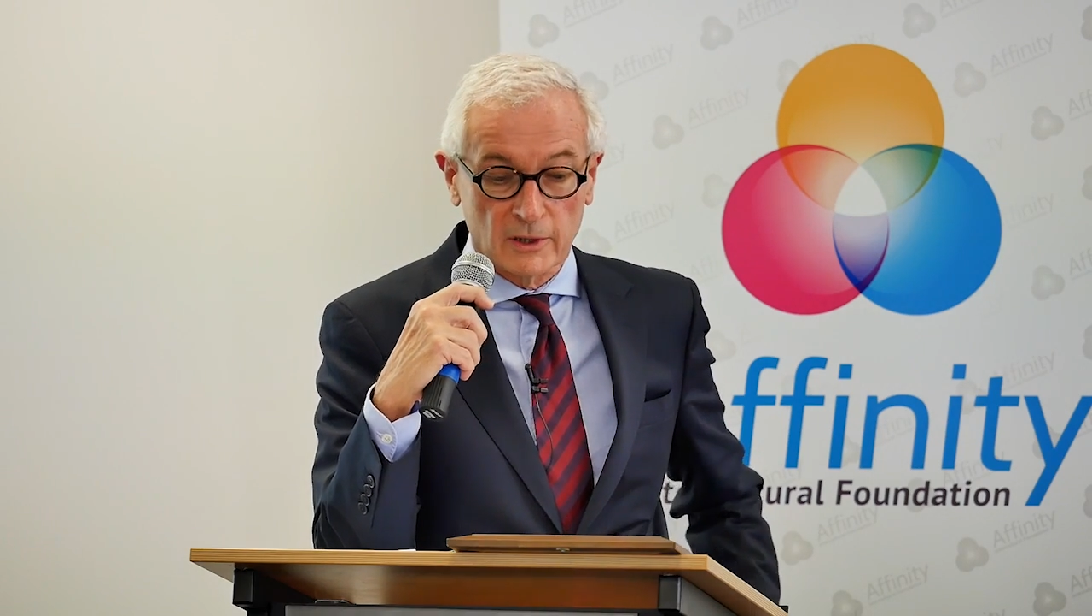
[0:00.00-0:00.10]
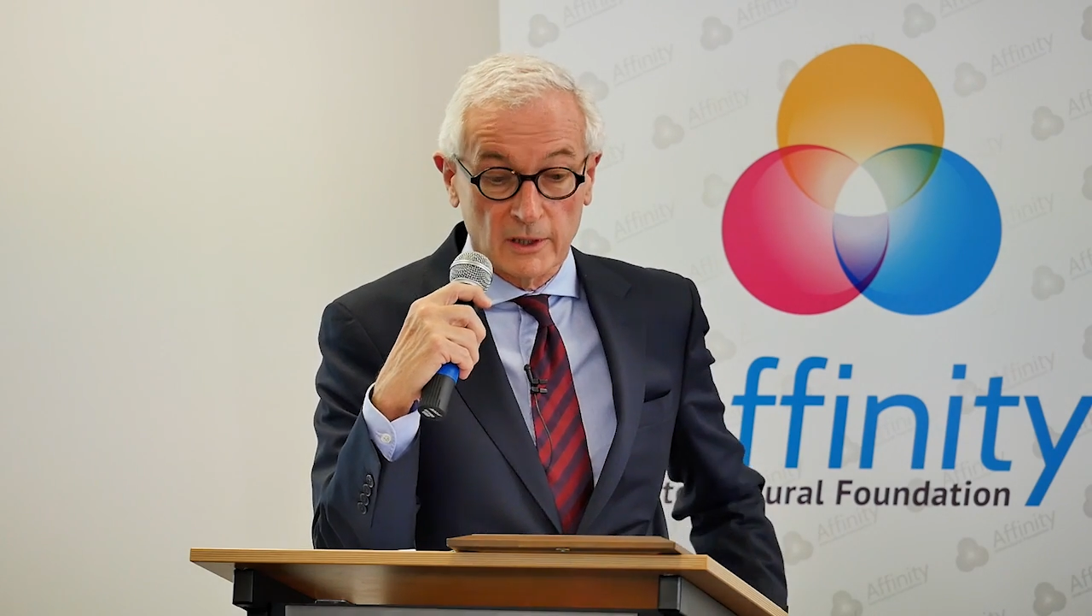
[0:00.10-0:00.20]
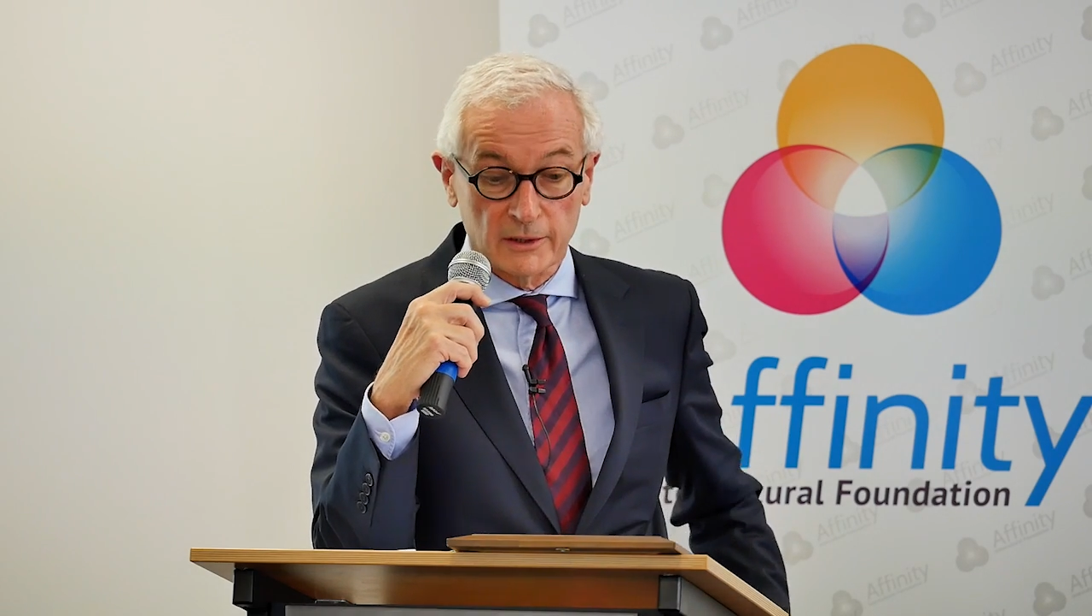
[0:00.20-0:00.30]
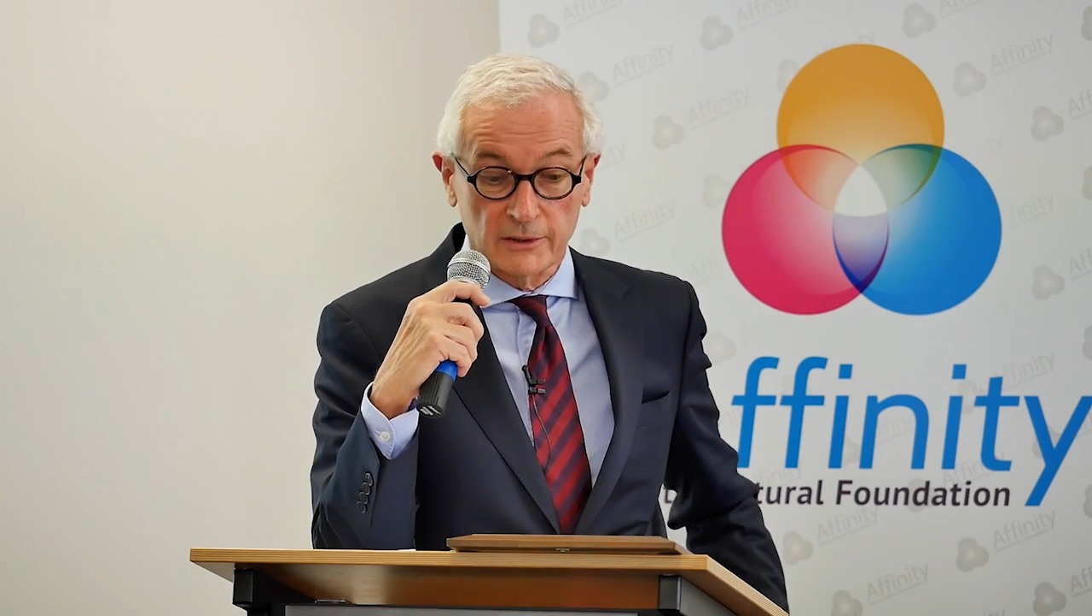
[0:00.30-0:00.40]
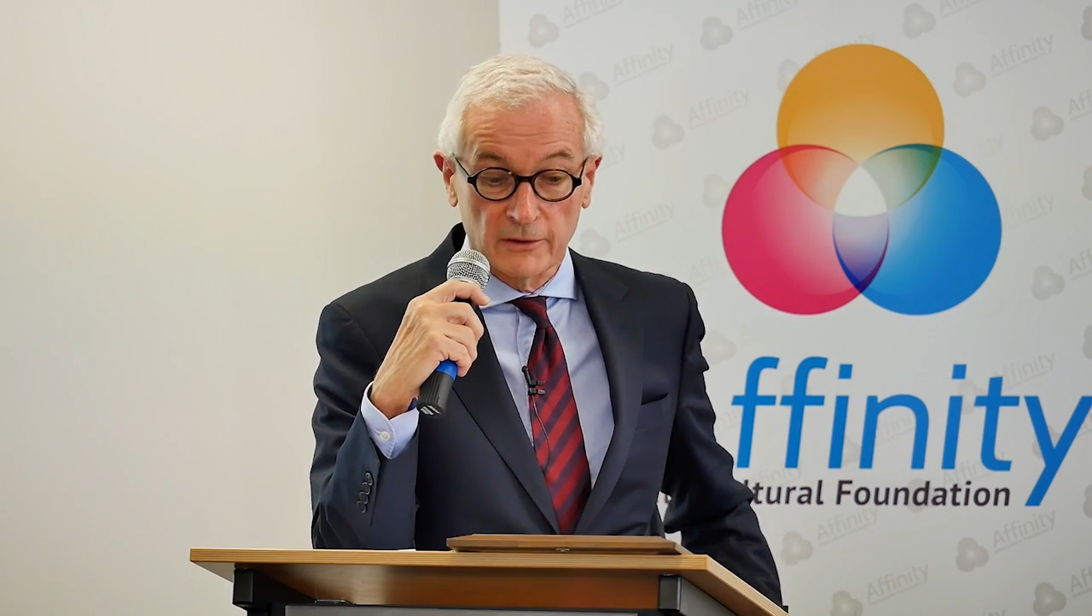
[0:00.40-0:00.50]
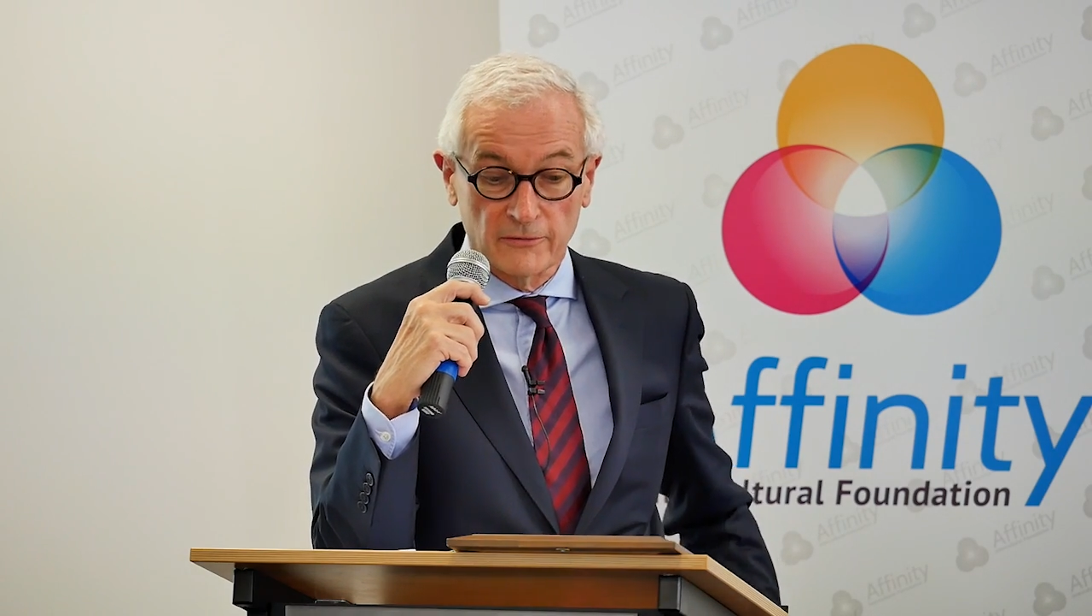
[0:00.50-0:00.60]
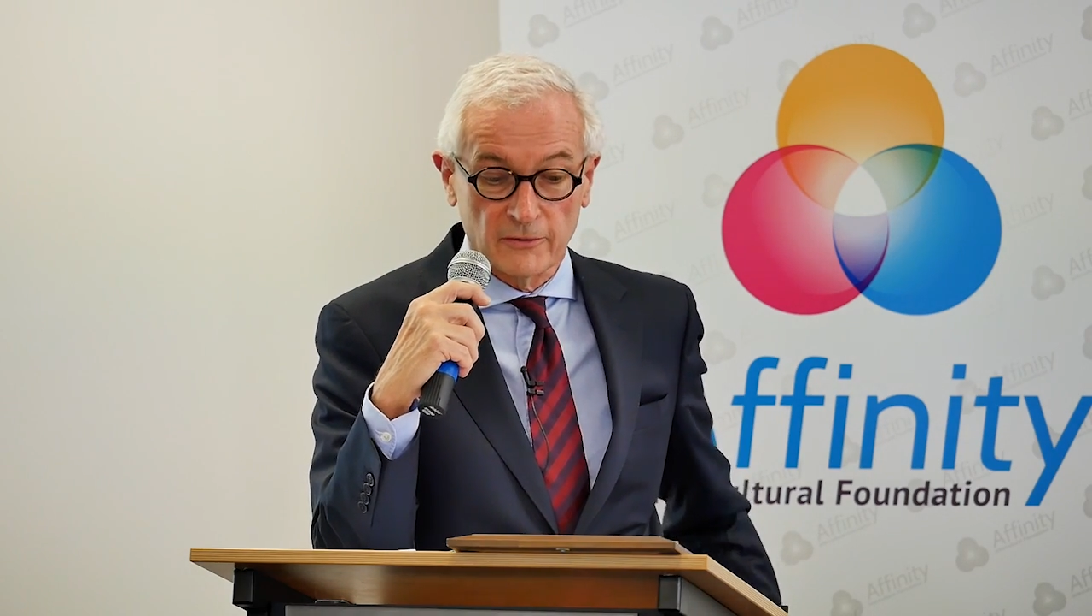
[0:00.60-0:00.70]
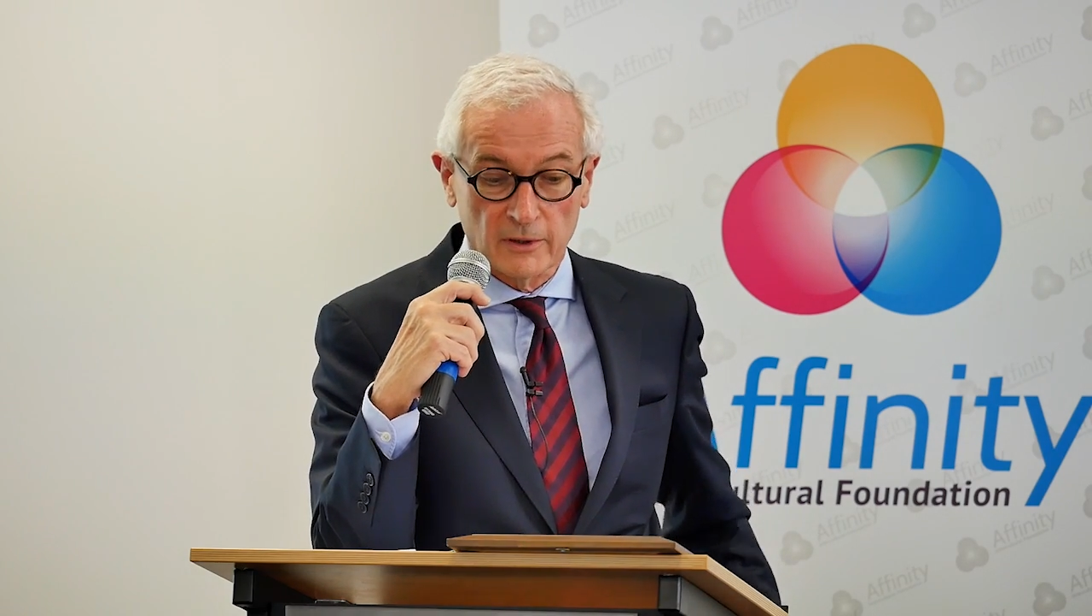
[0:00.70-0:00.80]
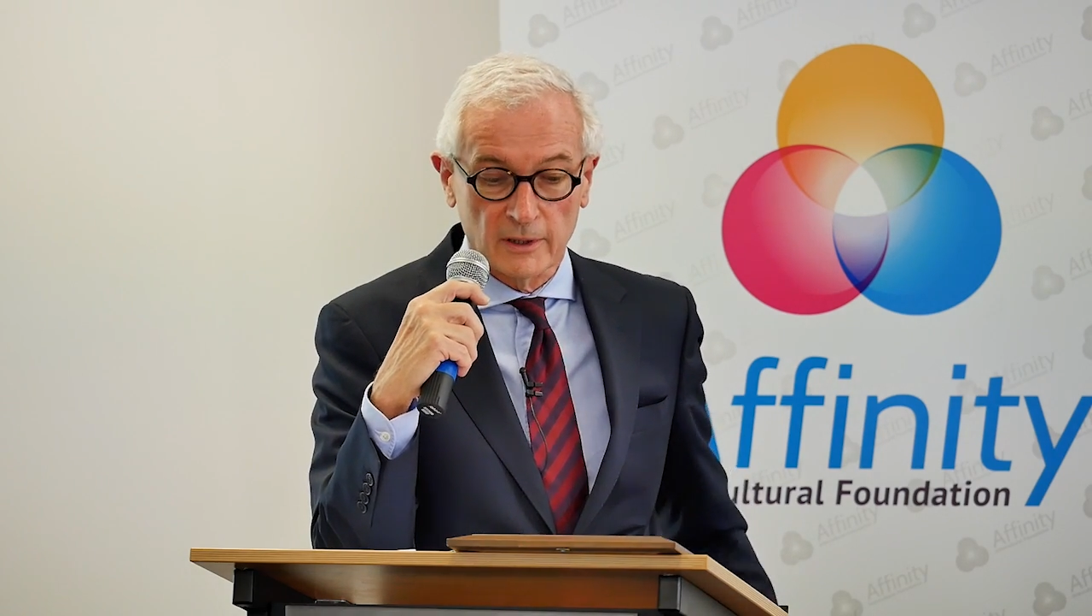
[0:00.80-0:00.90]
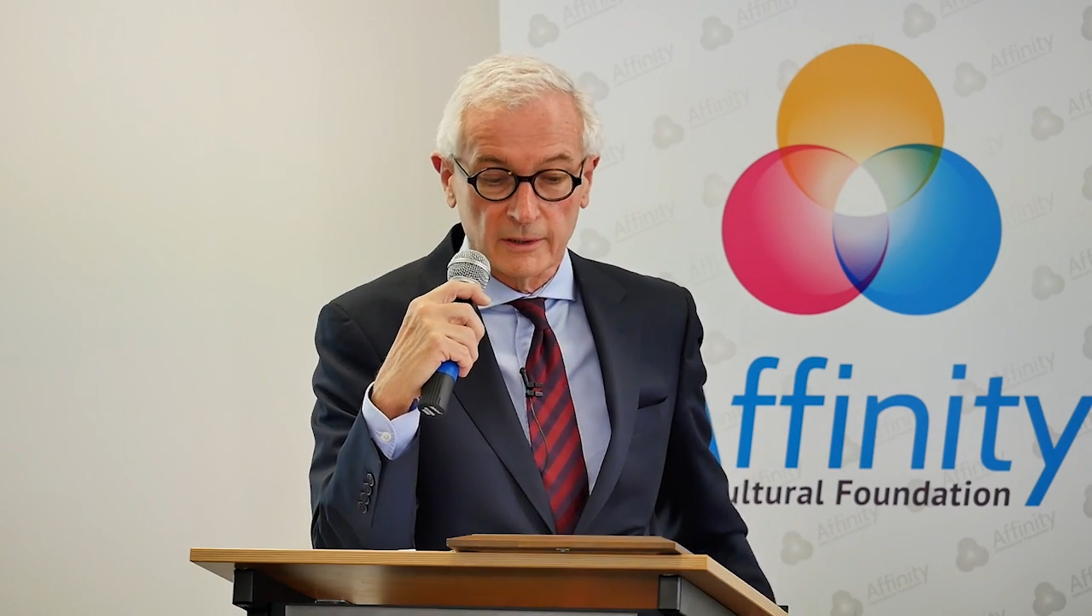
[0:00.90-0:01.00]
I
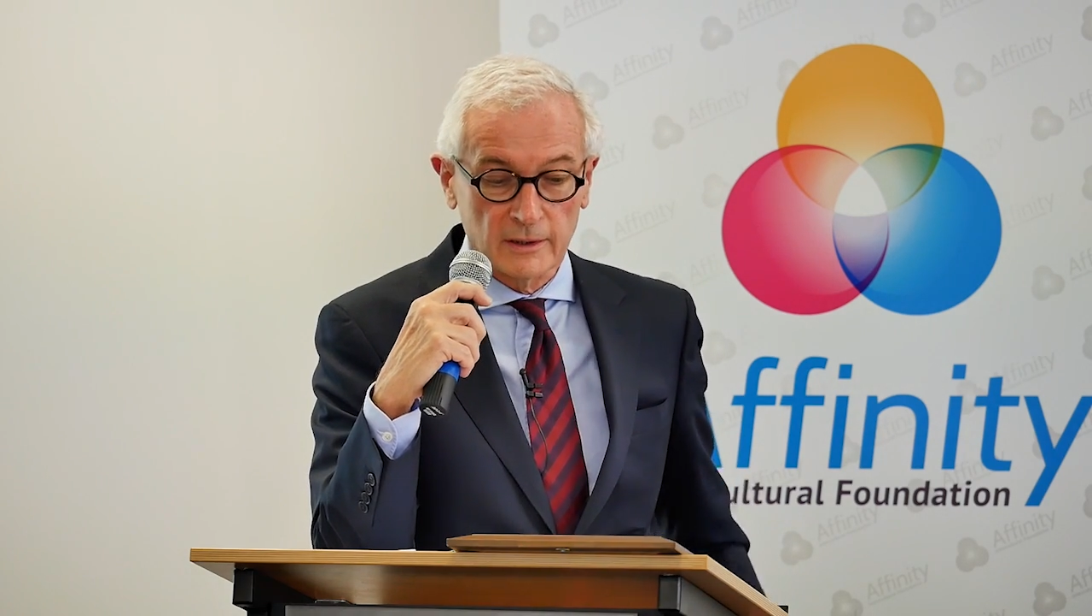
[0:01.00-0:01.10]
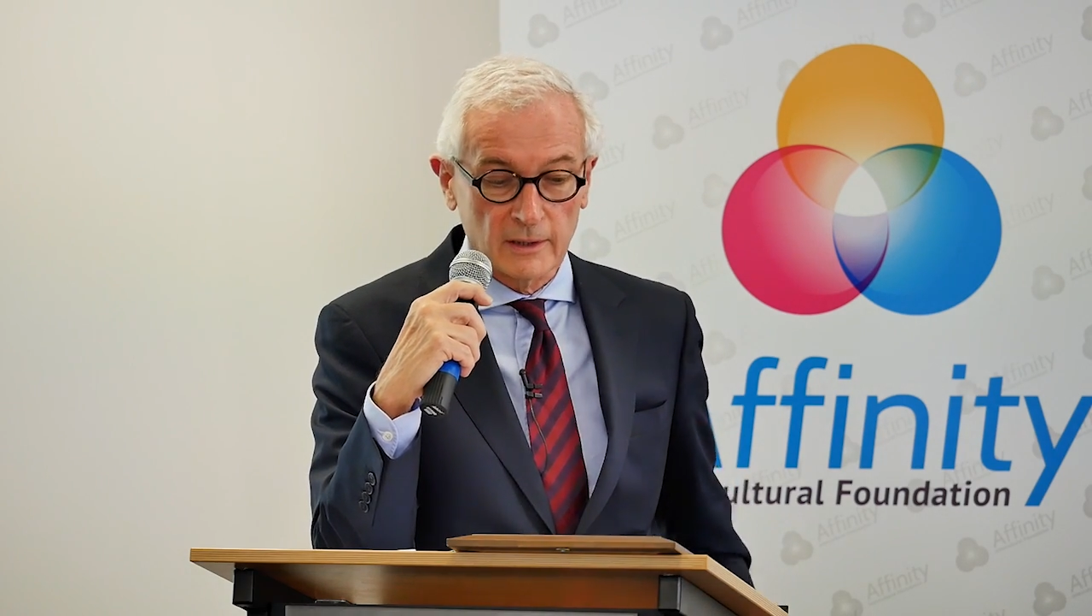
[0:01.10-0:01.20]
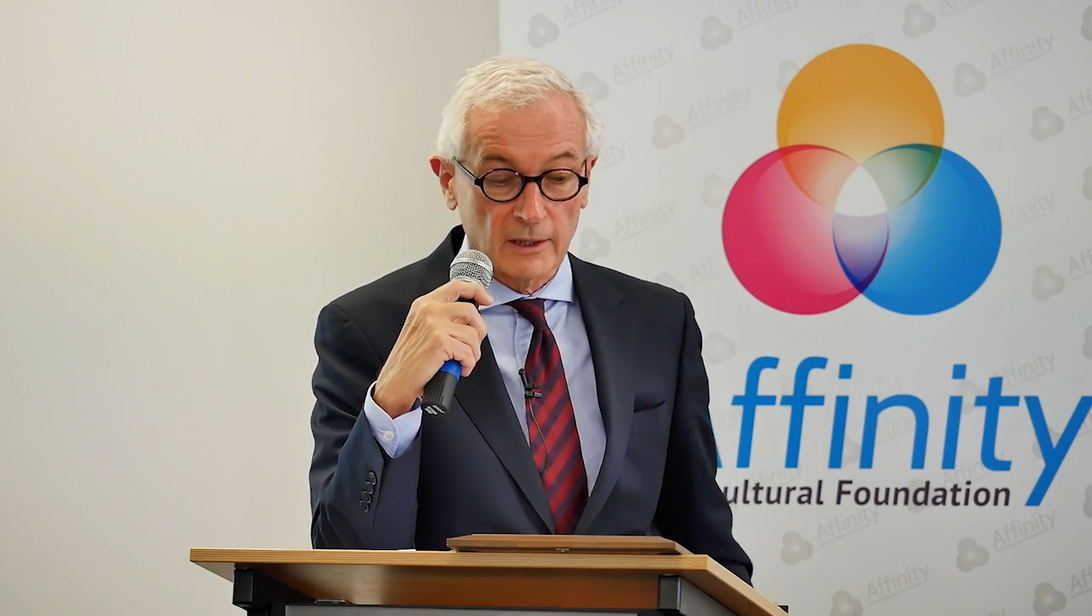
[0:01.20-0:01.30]
identified